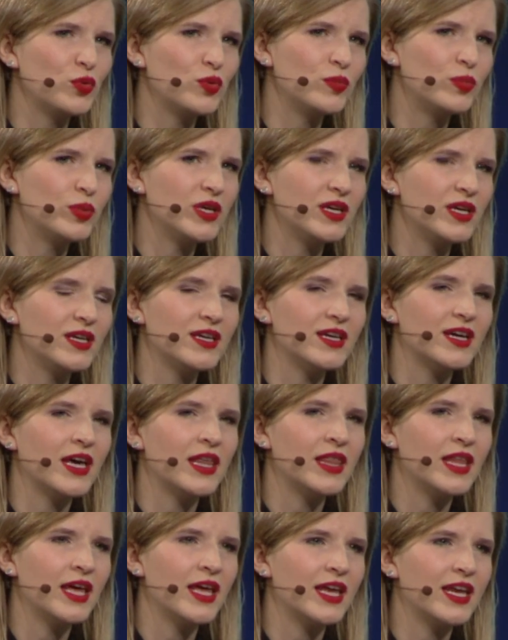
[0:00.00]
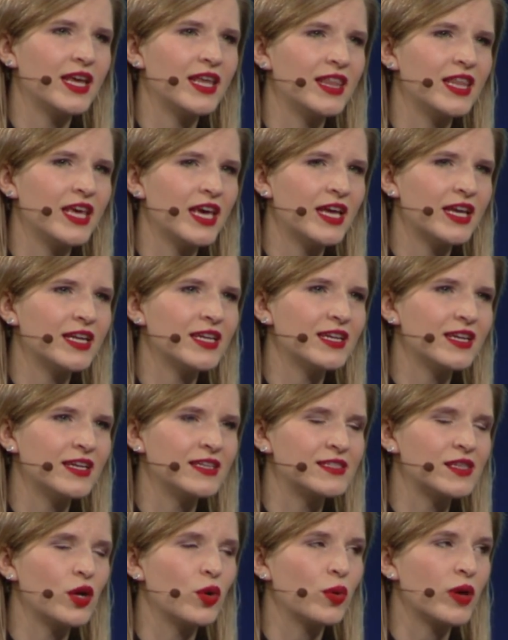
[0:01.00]
would be. And then in the end, it
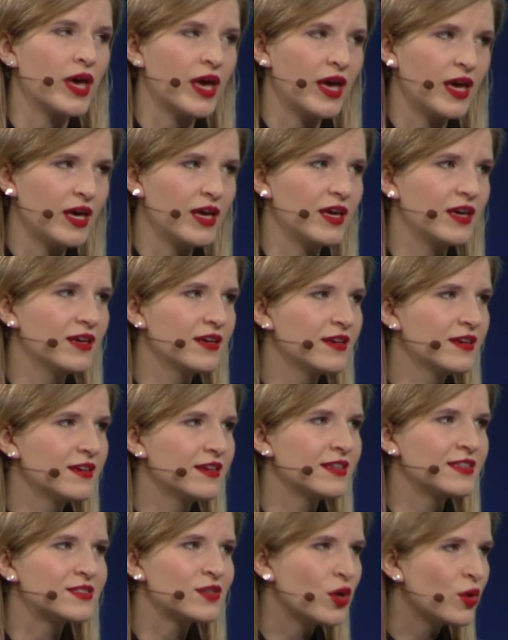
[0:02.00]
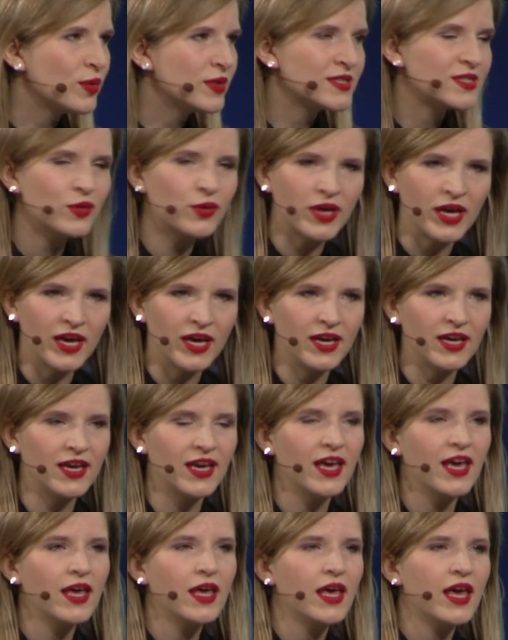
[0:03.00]
is okay. Yeah. It's always okay.
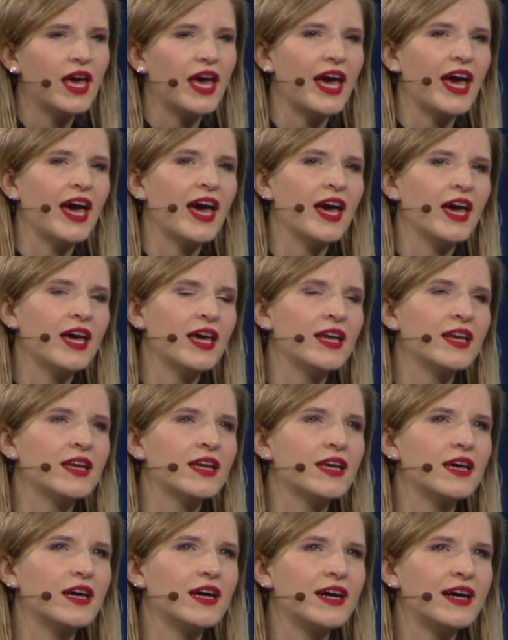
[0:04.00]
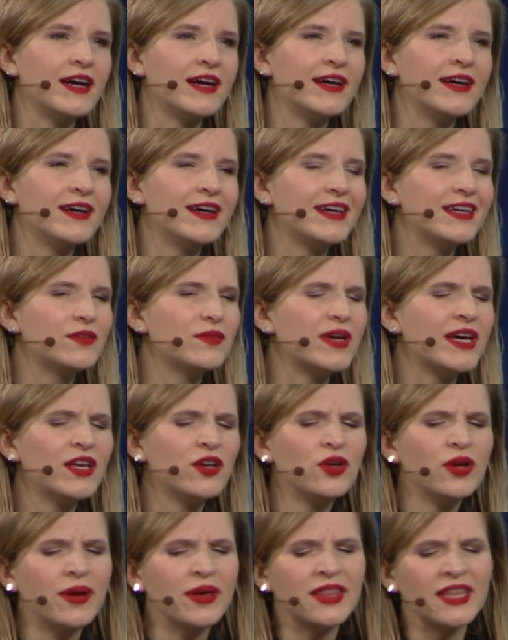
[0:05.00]
And I don't
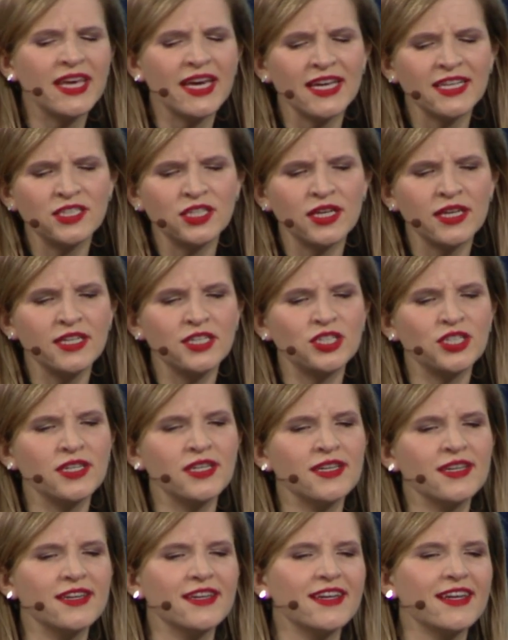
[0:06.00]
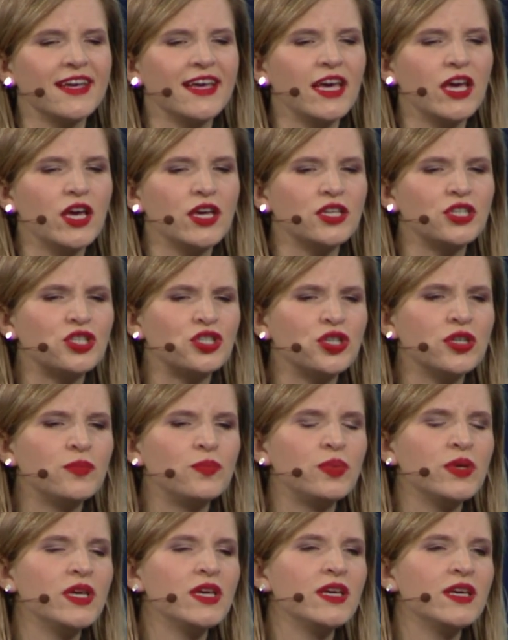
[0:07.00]
know, I think education should
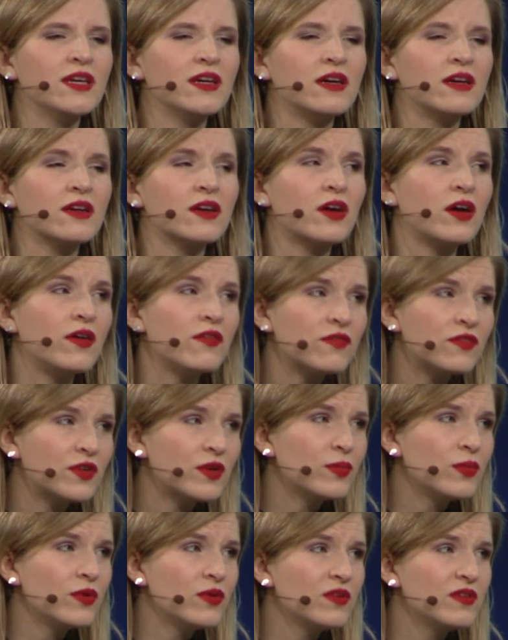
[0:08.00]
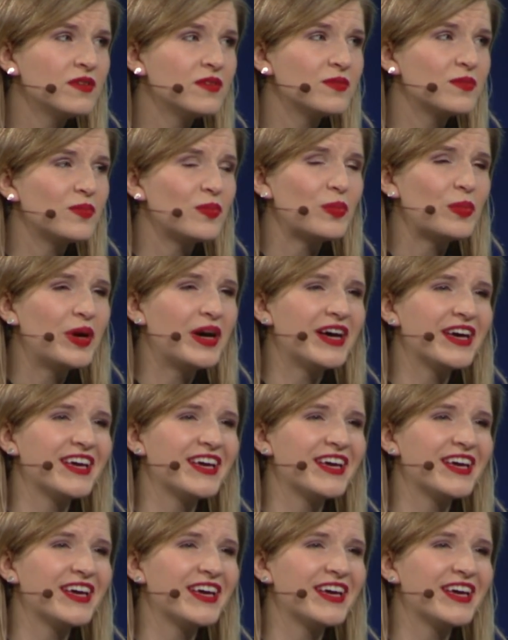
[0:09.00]
be uncomfortable. My